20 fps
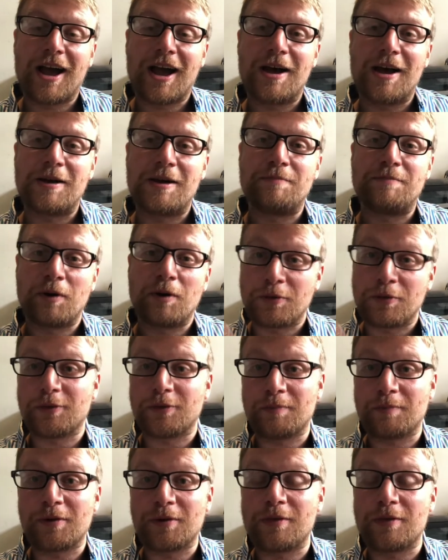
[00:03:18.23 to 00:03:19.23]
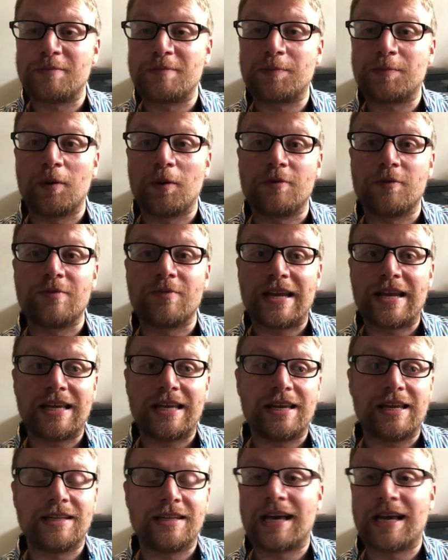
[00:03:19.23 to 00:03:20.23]
of them spoke
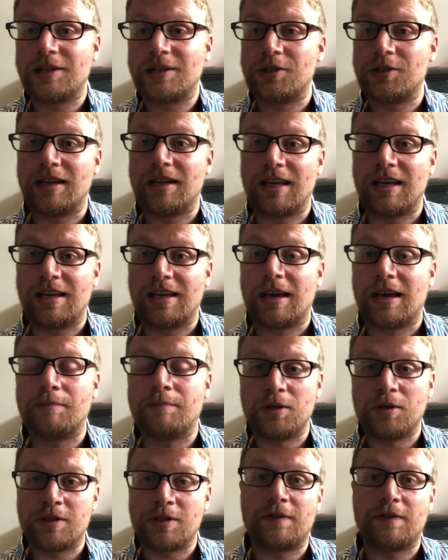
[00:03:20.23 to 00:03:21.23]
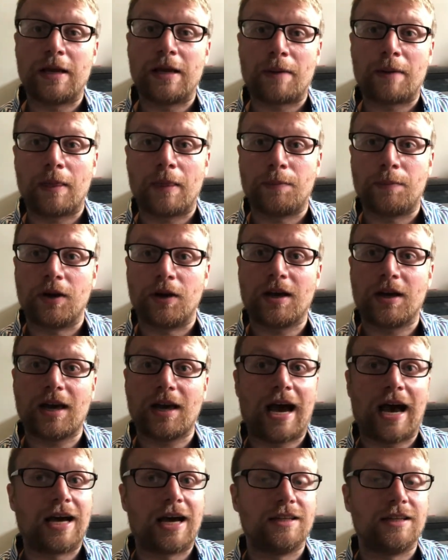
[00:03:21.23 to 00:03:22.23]
really intelligently and beautifully about the book,
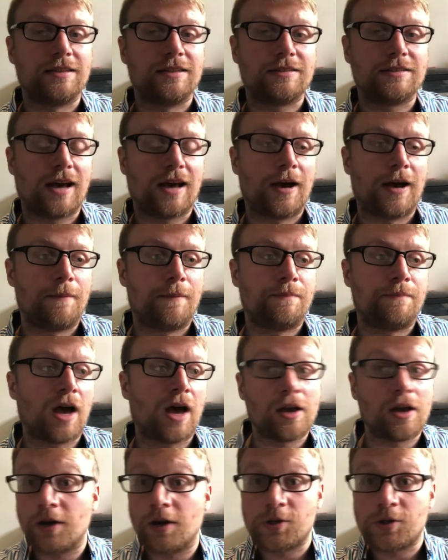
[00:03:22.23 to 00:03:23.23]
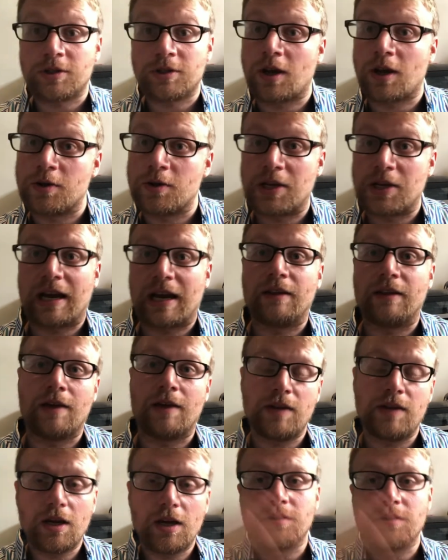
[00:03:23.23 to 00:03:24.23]
and I urge you to go and check out their
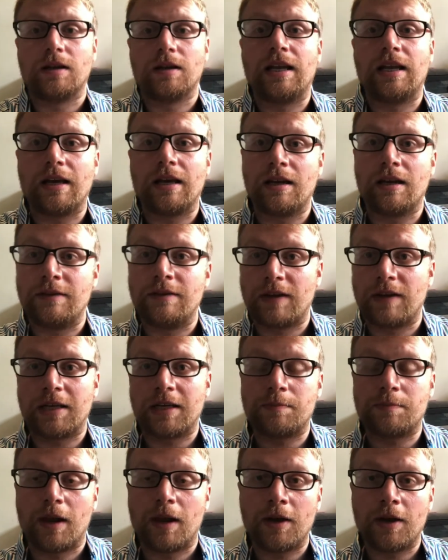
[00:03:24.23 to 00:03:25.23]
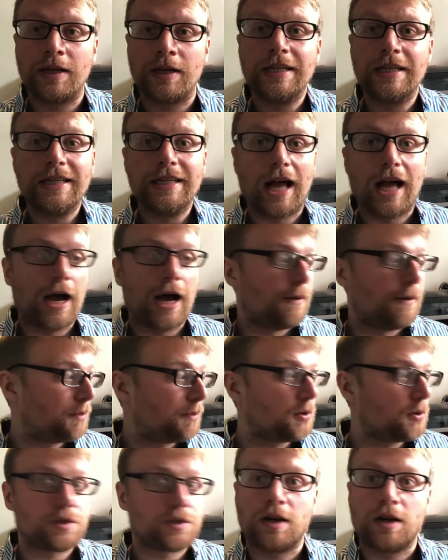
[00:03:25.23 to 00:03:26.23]
videos. I'll leave links below.
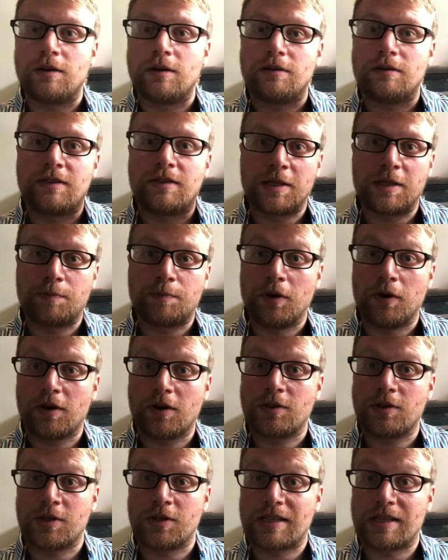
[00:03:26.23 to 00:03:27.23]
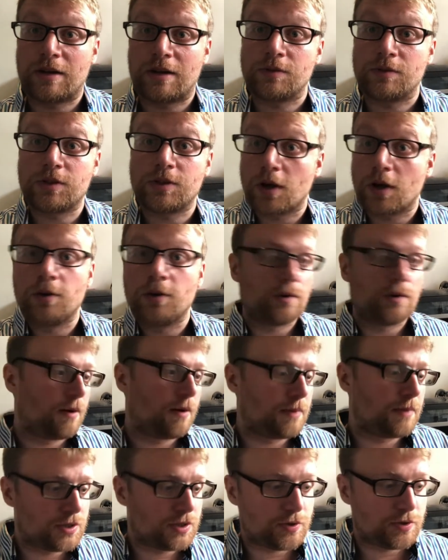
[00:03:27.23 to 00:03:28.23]
But also, this book just sounds so
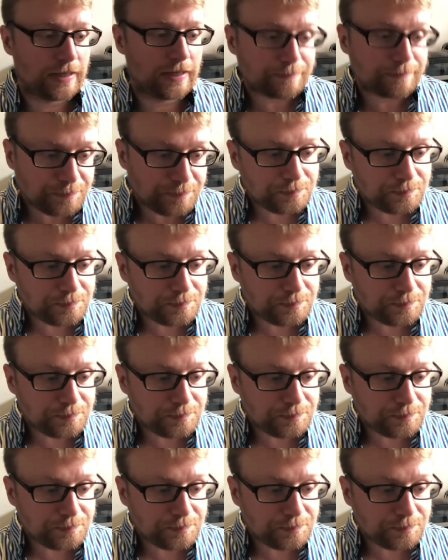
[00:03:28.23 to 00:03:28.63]
up my street.